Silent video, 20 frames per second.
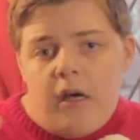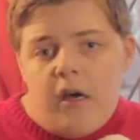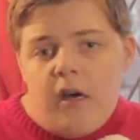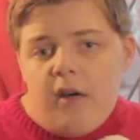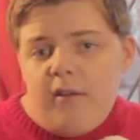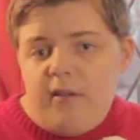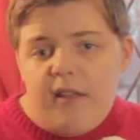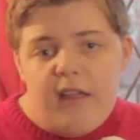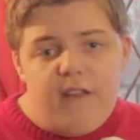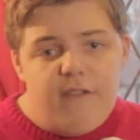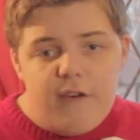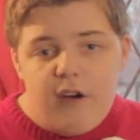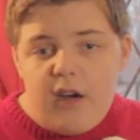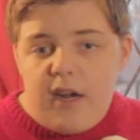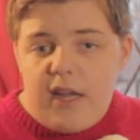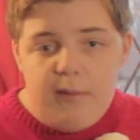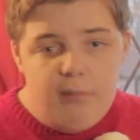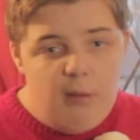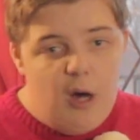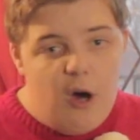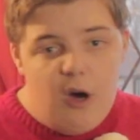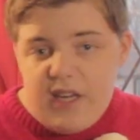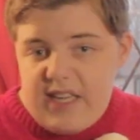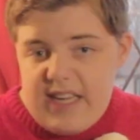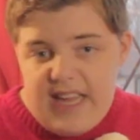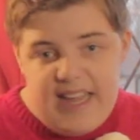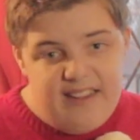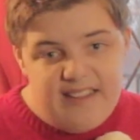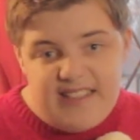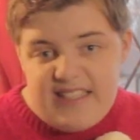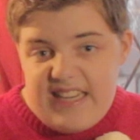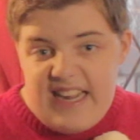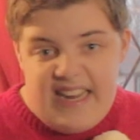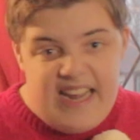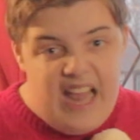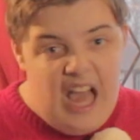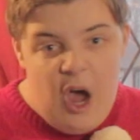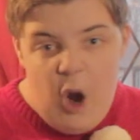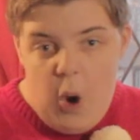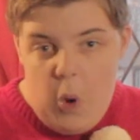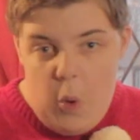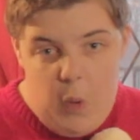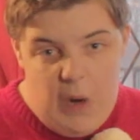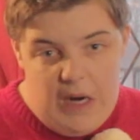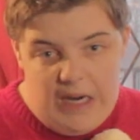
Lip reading: Only 3 more years to go.